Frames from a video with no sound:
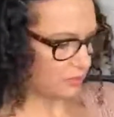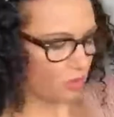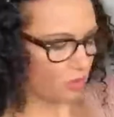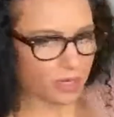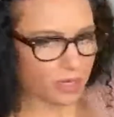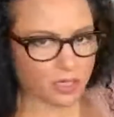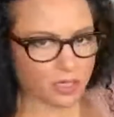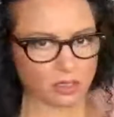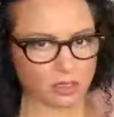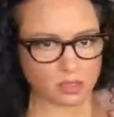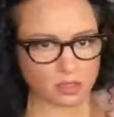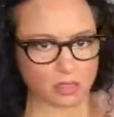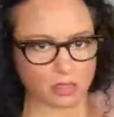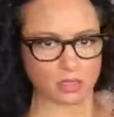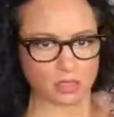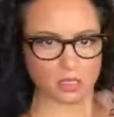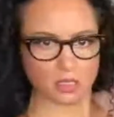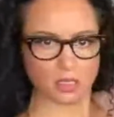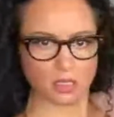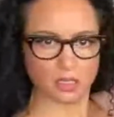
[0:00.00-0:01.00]
oil,
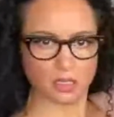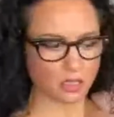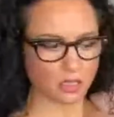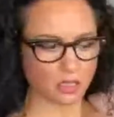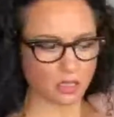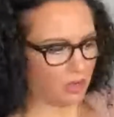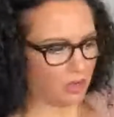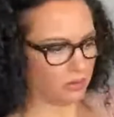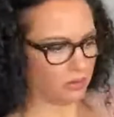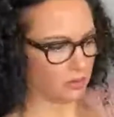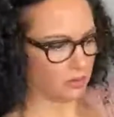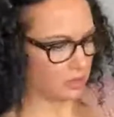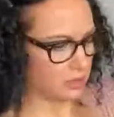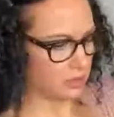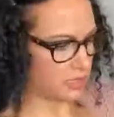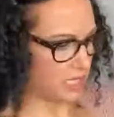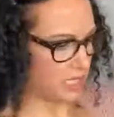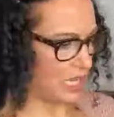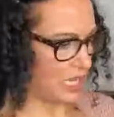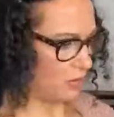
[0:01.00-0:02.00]
about
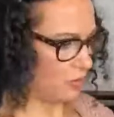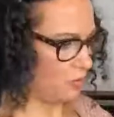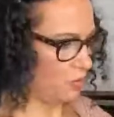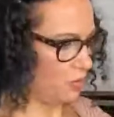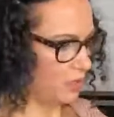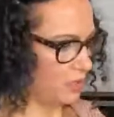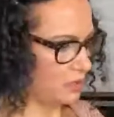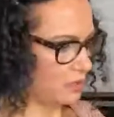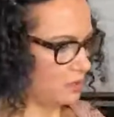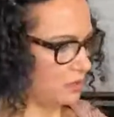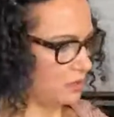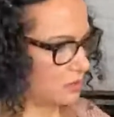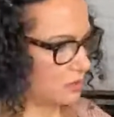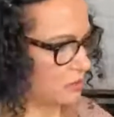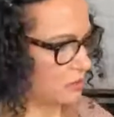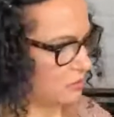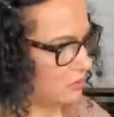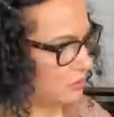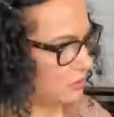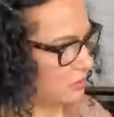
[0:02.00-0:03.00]
one,
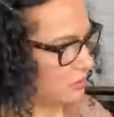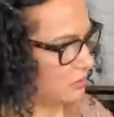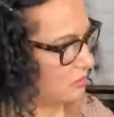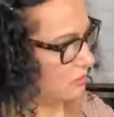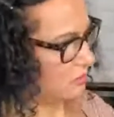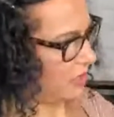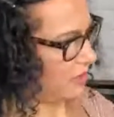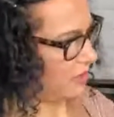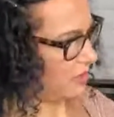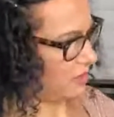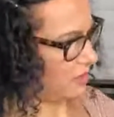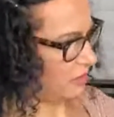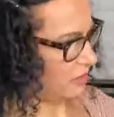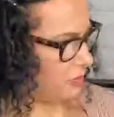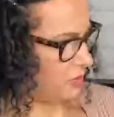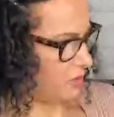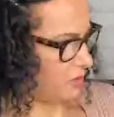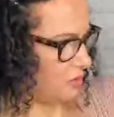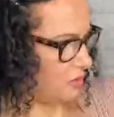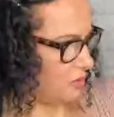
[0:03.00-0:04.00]
I think I
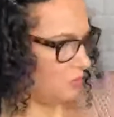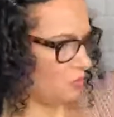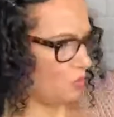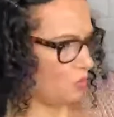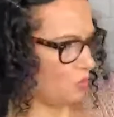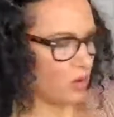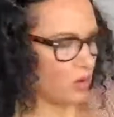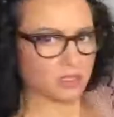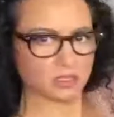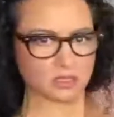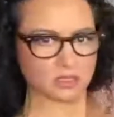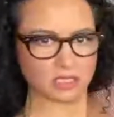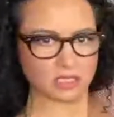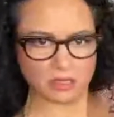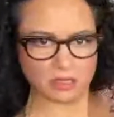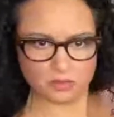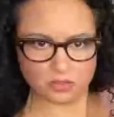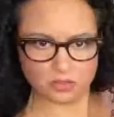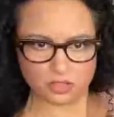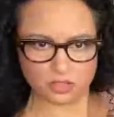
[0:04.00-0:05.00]
put 1 to
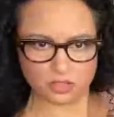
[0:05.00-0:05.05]
2